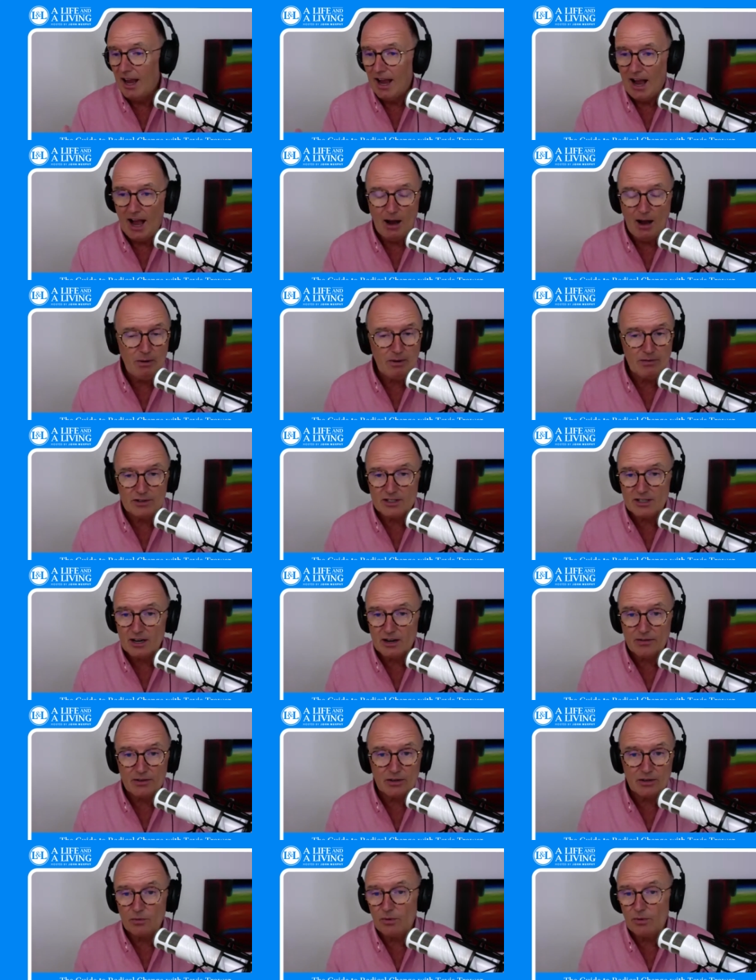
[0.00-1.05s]
And we've
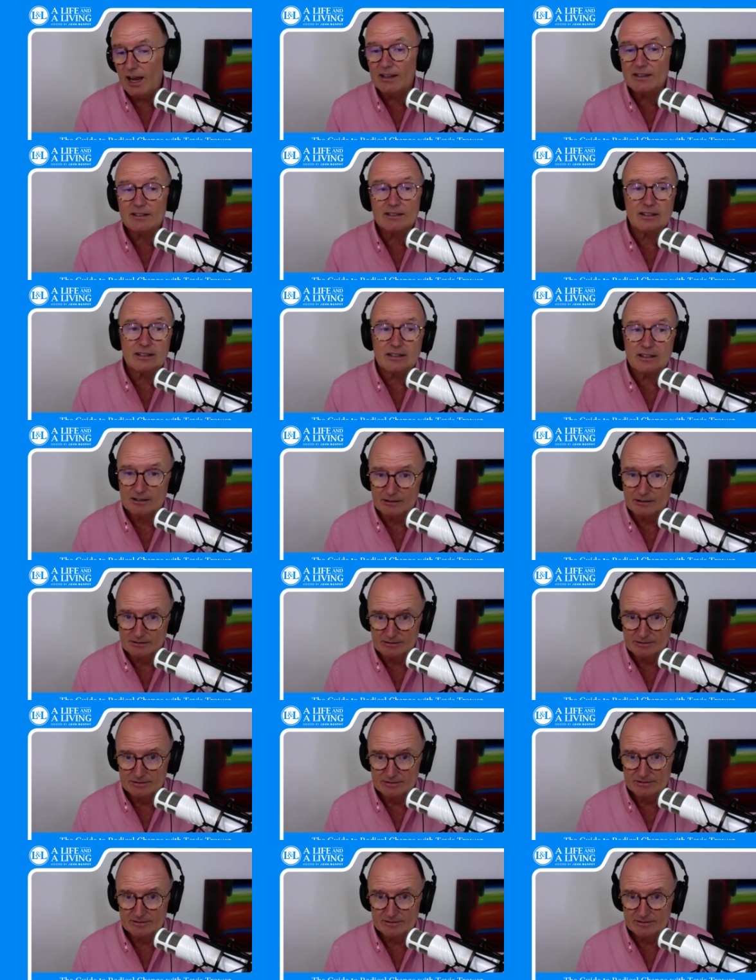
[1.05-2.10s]
discovered we hadn't a clue.
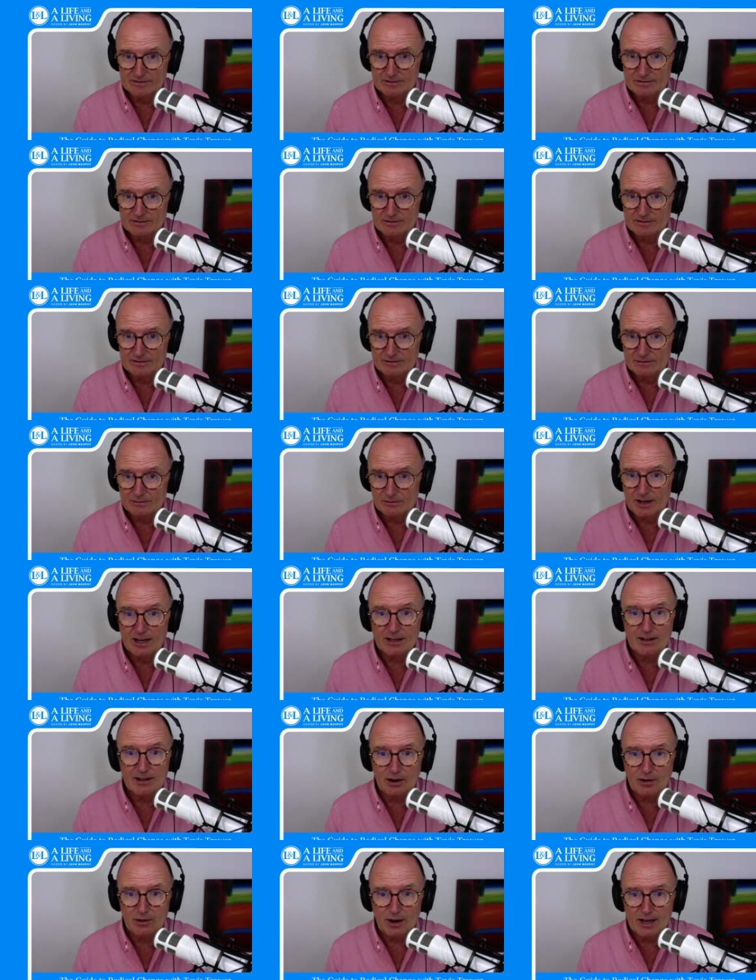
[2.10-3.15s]
We had
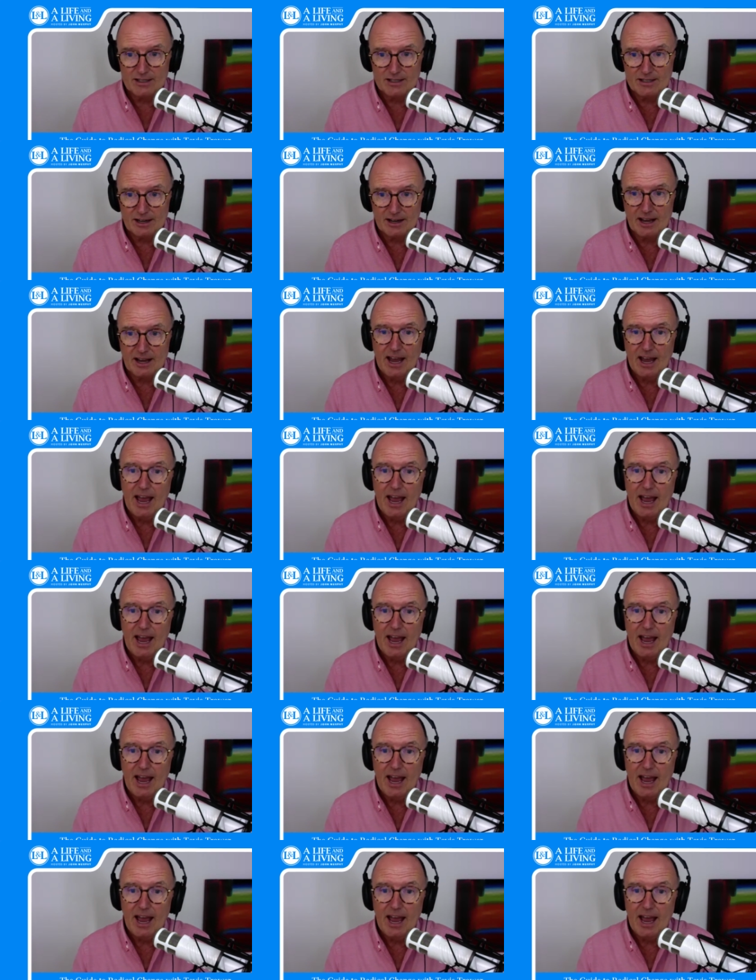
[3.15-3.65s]
no idea. Yeah.